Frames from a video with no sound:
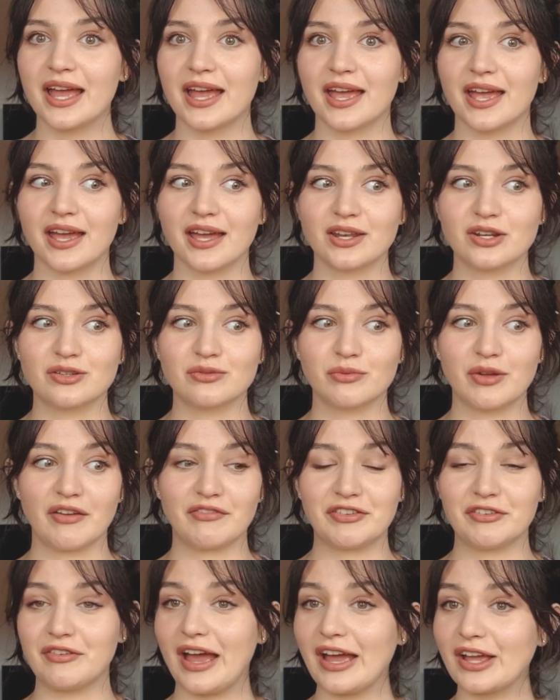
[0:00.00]
and we have
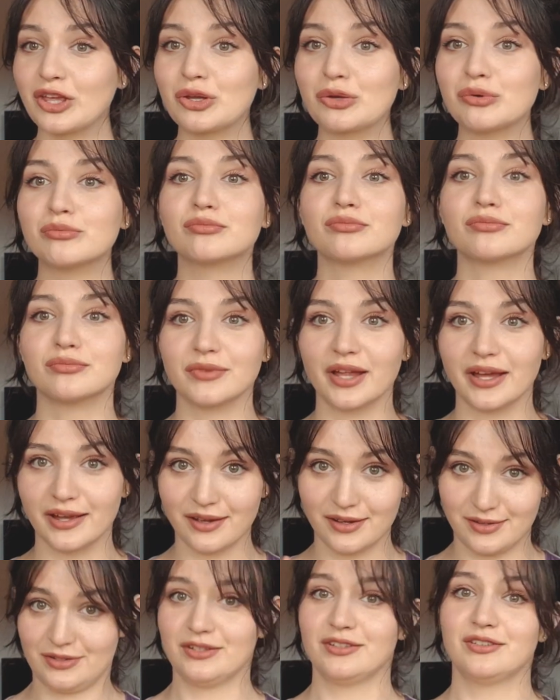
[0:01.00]
to vacuum
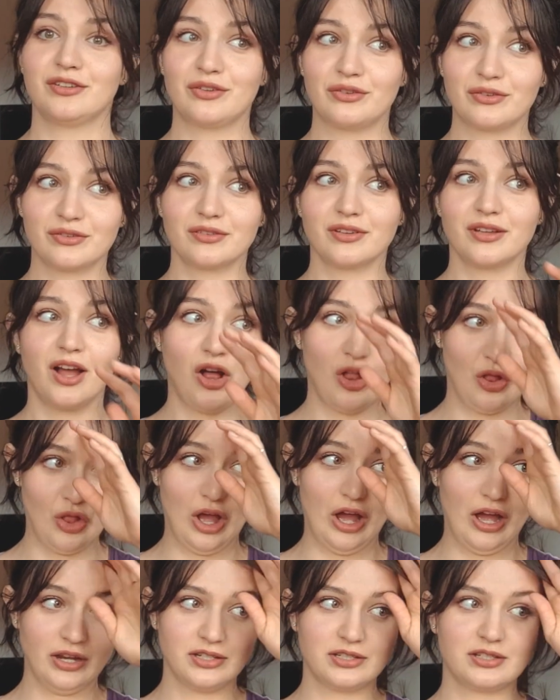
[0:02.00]
like a
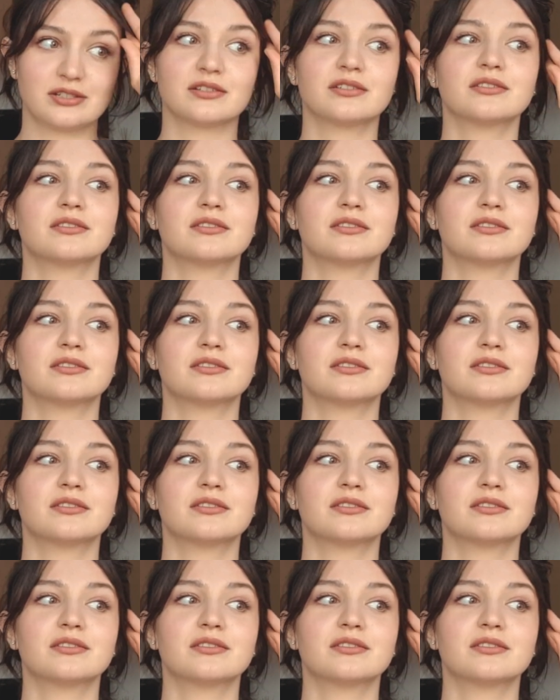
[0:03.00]
lot,